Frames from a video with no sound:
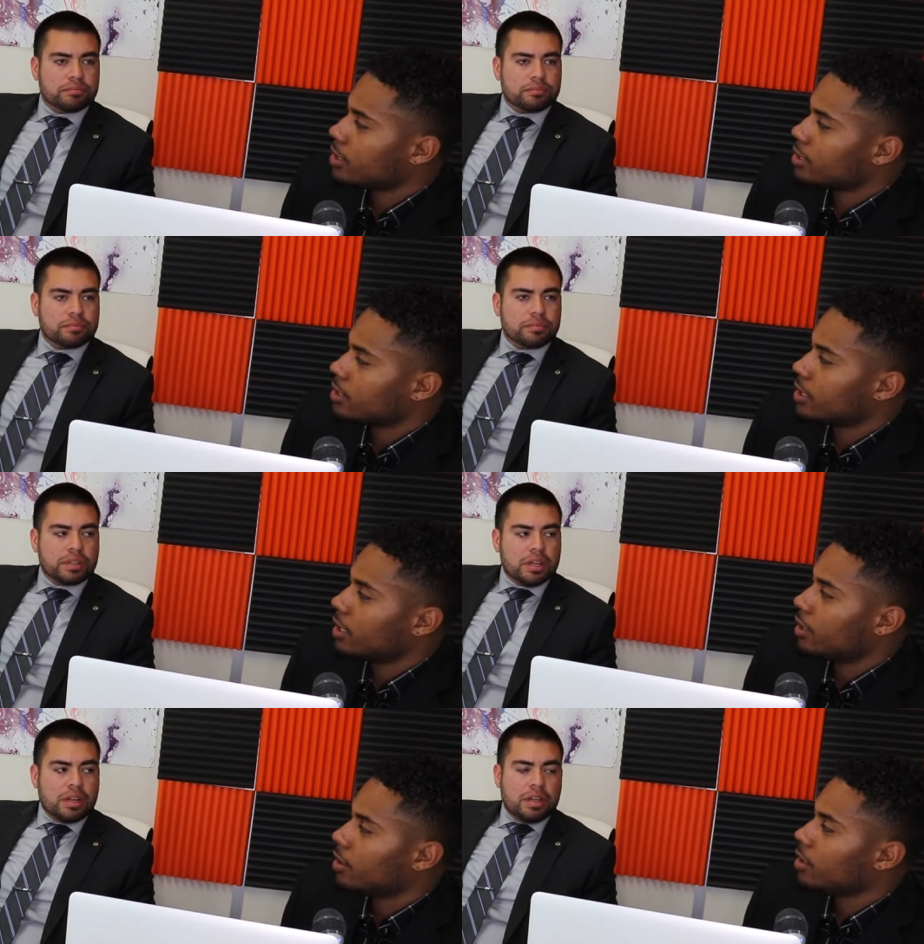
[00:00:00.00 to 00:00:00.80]
Speaker 1: Is
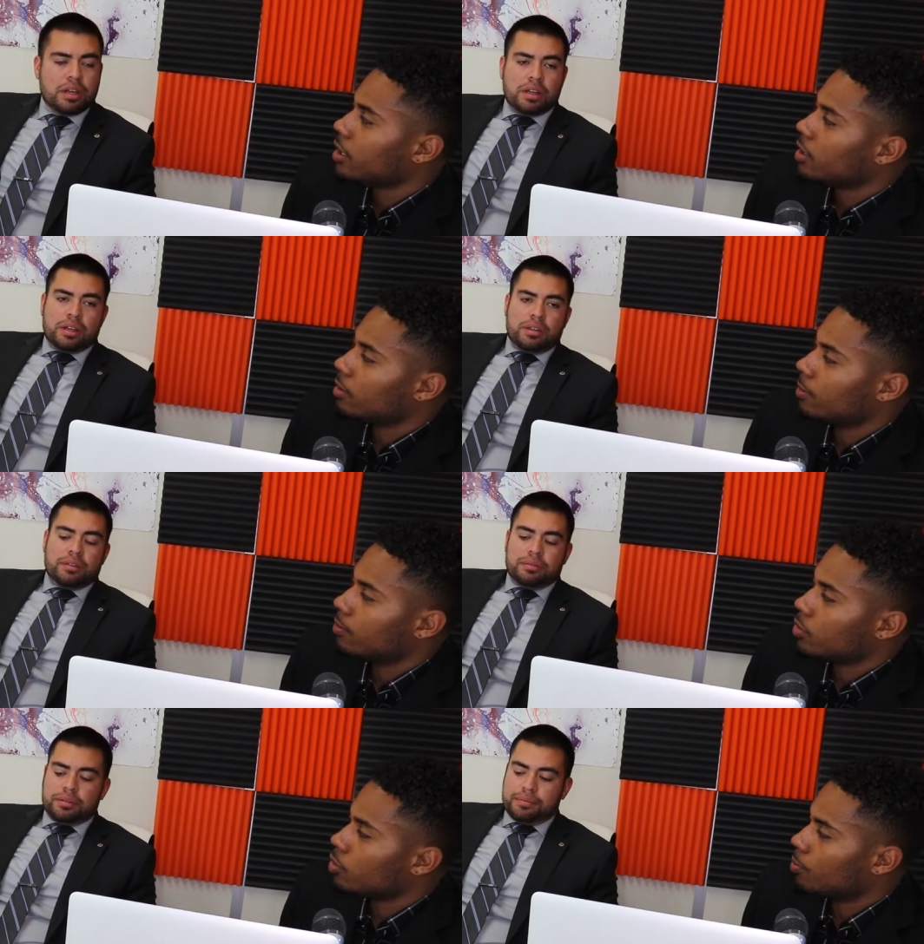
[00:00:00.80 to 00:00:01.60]
it
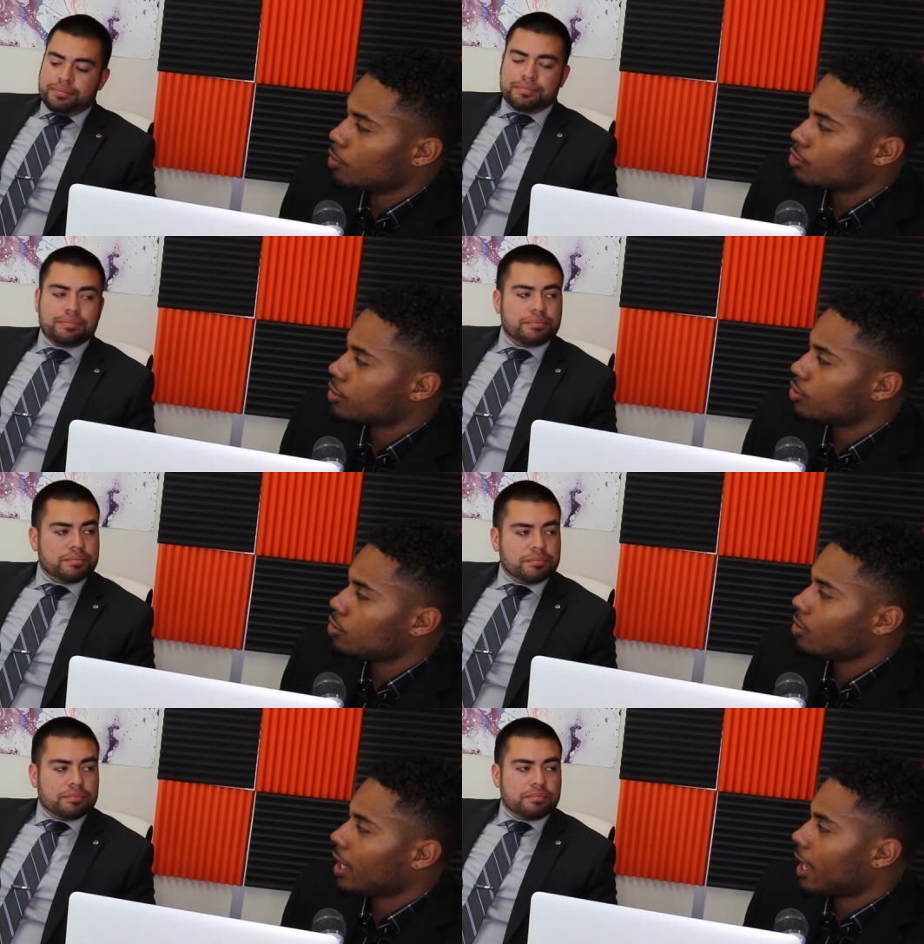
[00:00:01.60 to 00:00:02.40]
your music
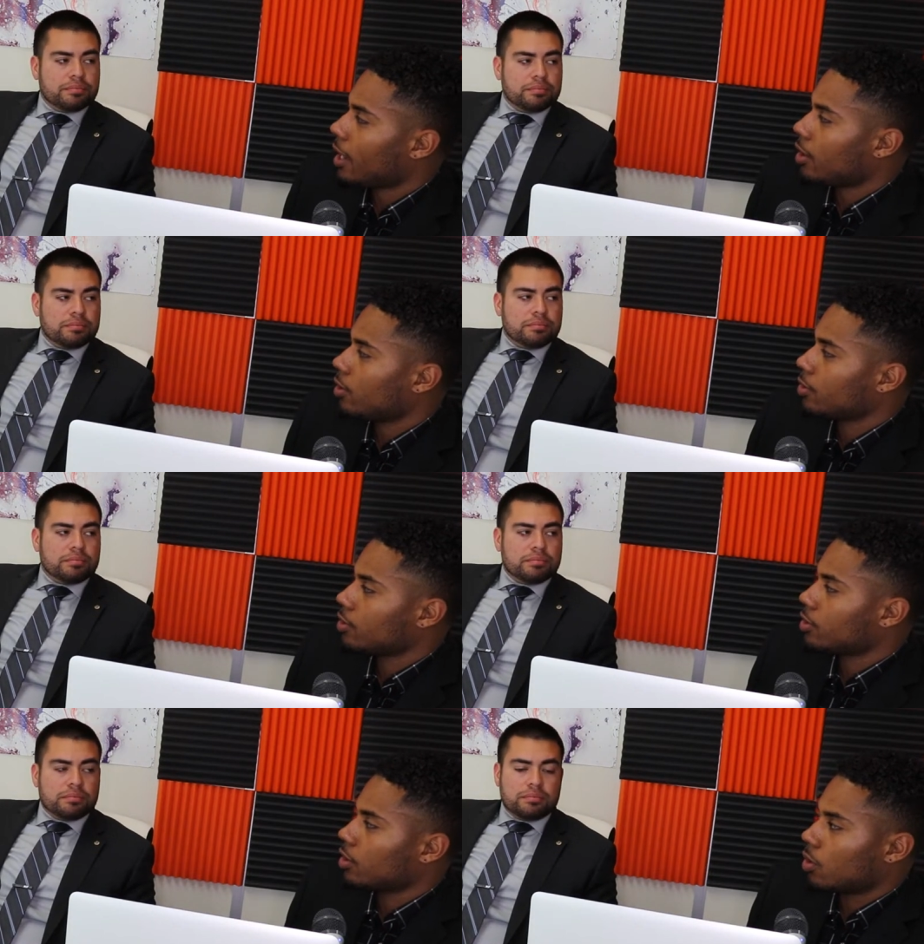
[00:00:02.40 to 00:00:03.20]
too loud?
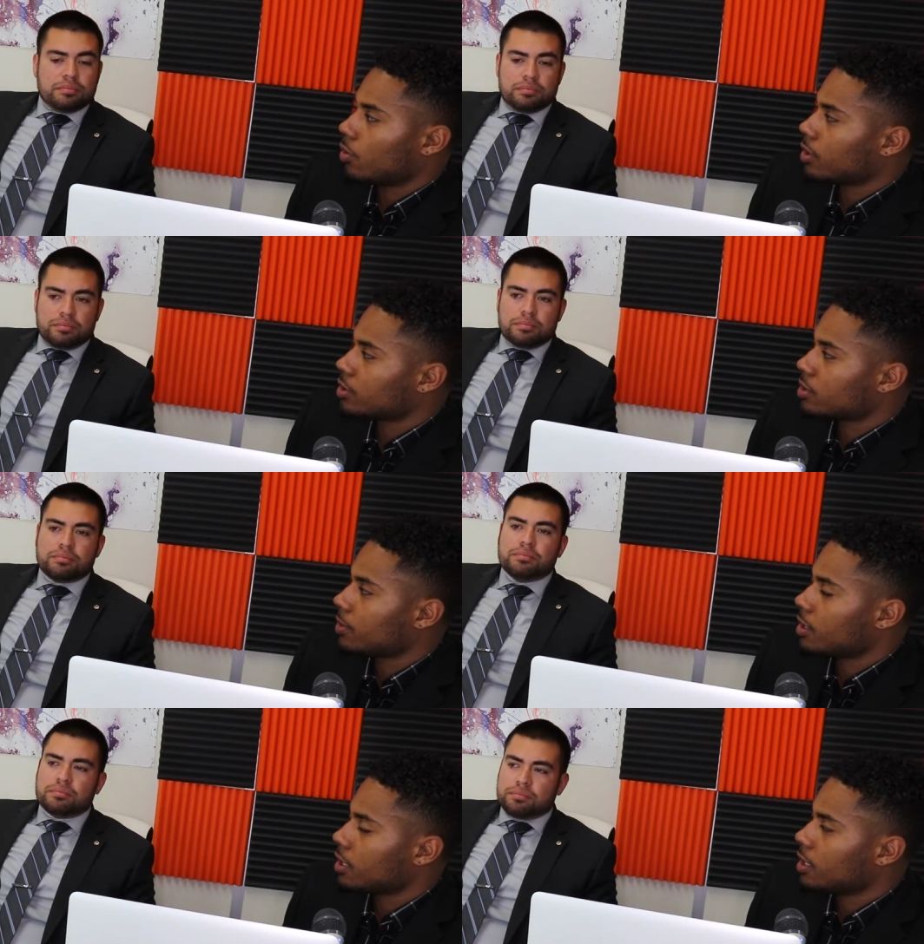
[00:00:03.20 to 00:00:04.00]
Or, you know, what are some
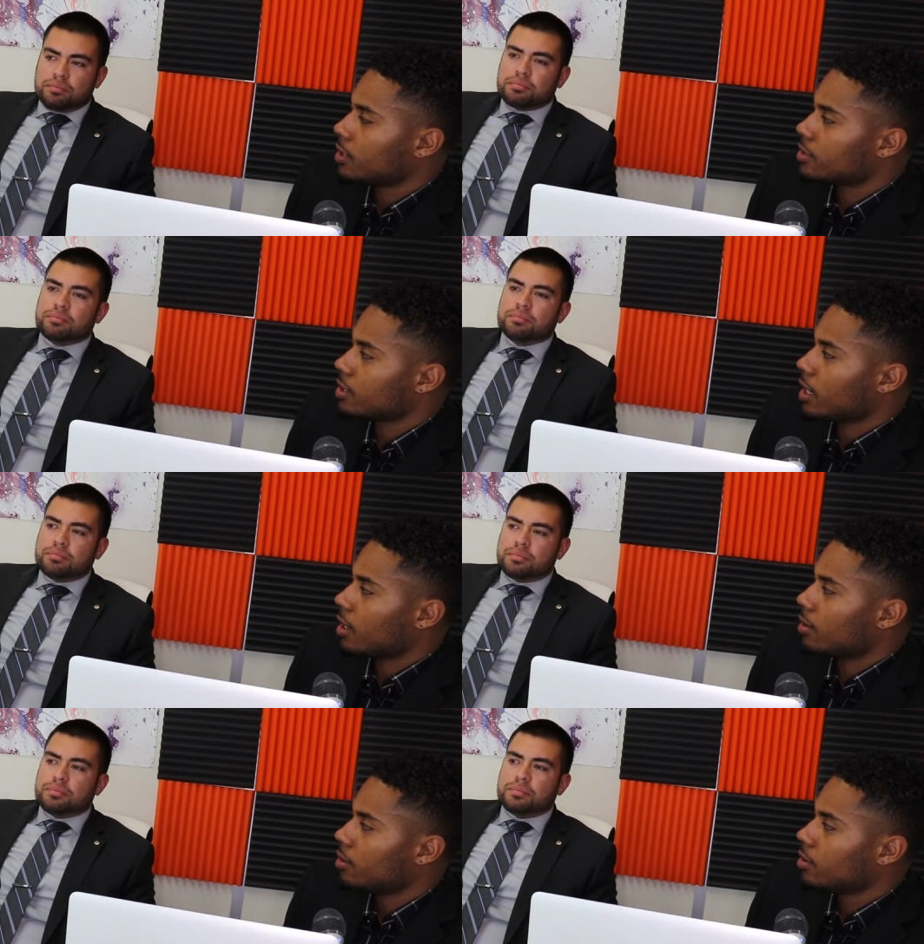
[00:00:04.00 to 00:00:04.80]
of the things
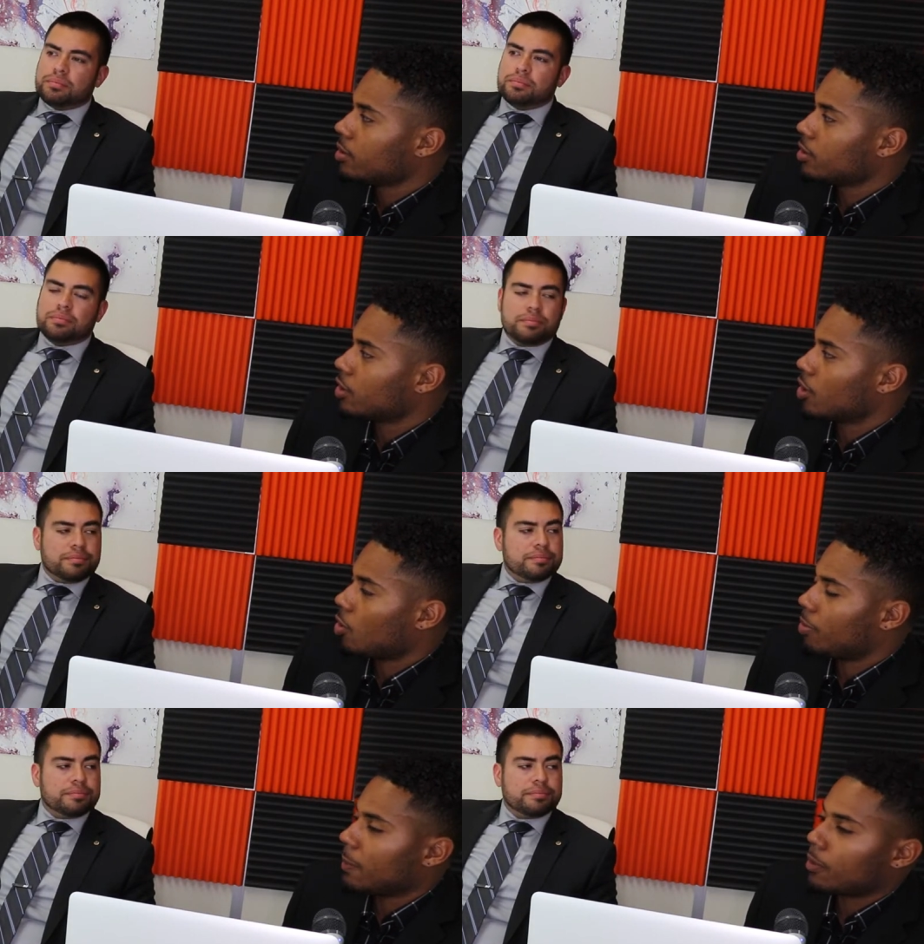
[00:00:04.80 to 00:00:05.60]
that, you
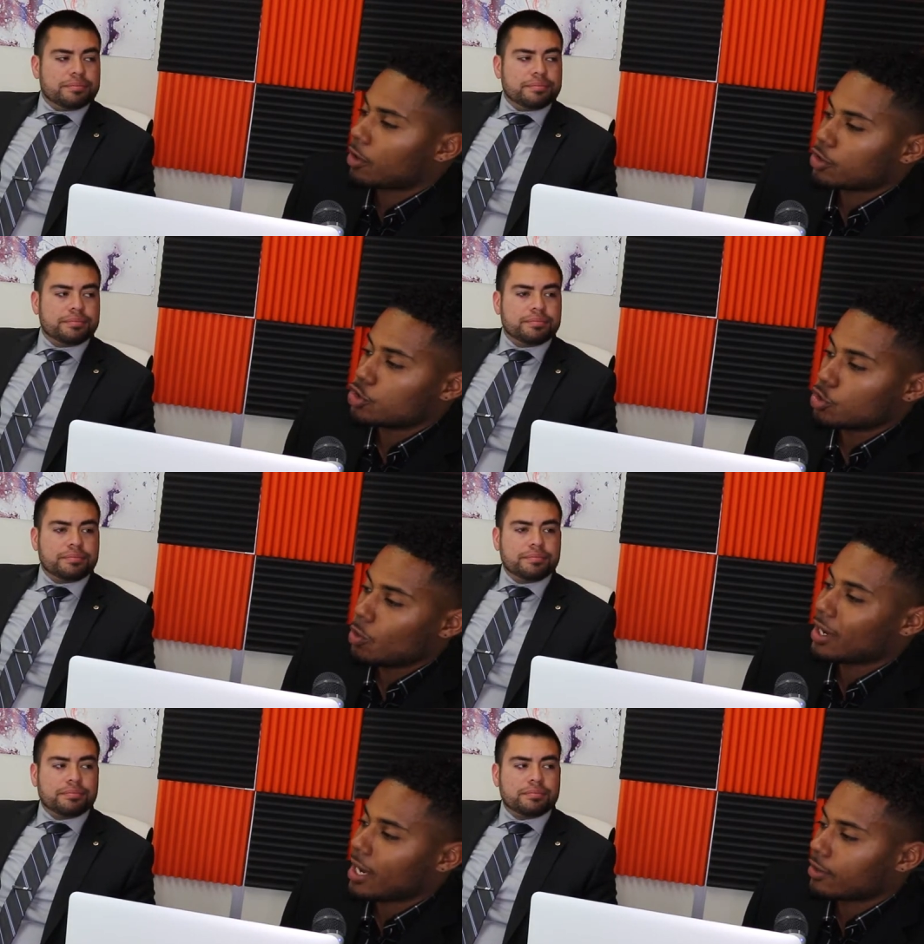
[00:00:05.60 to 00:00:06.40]
know, people are
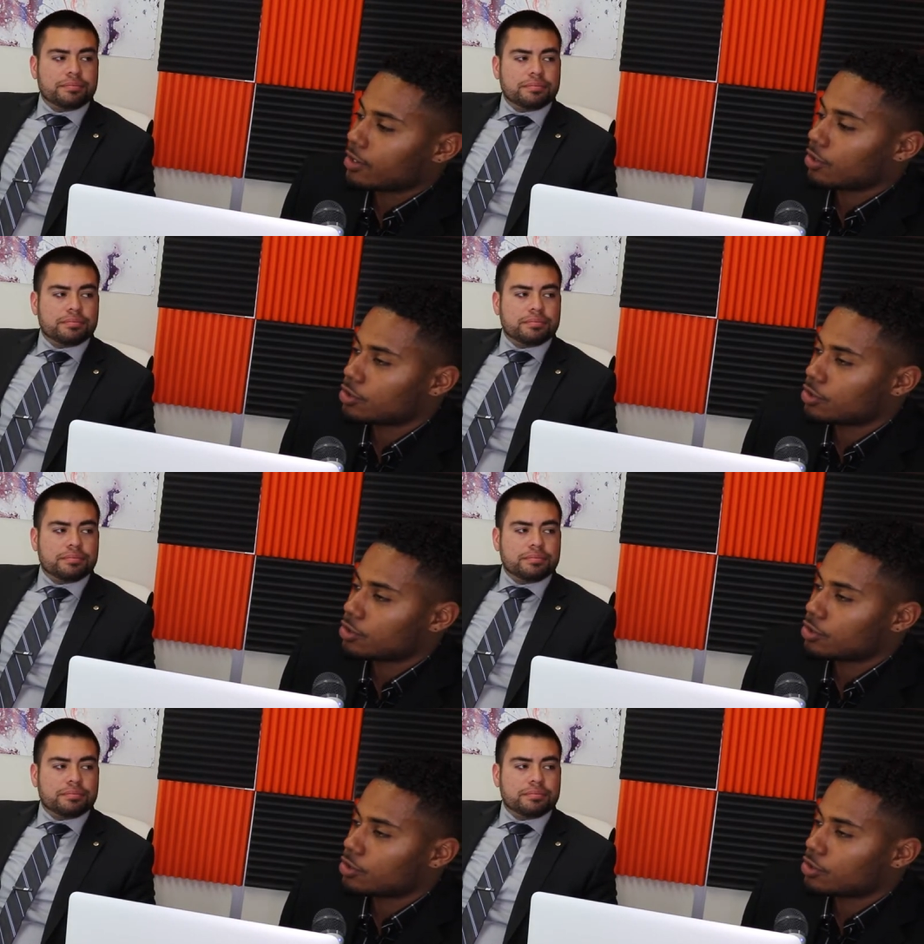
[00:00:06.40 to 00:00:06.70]
doing out there